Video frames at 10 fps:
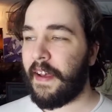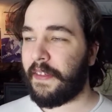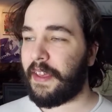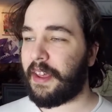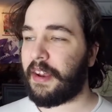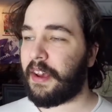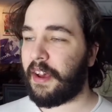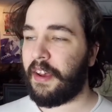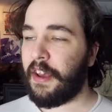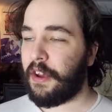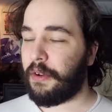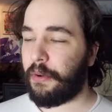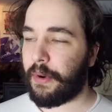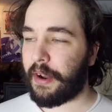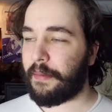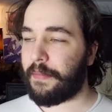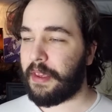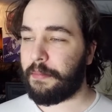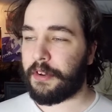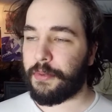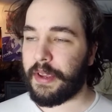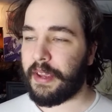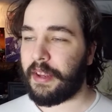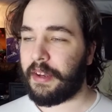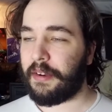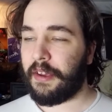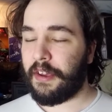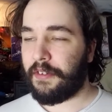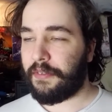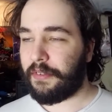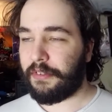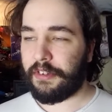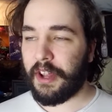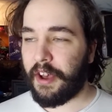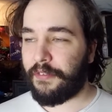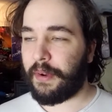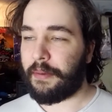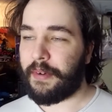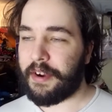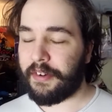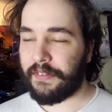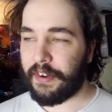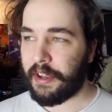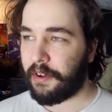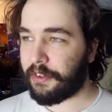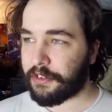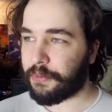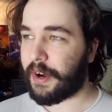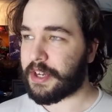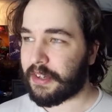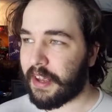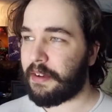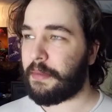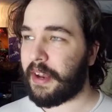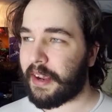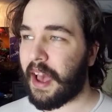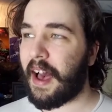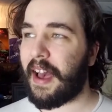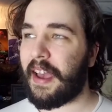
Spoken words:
Then, you know, when I'm in between stuff, when I'm rendering videos, I'll just watch a 10-minute guy.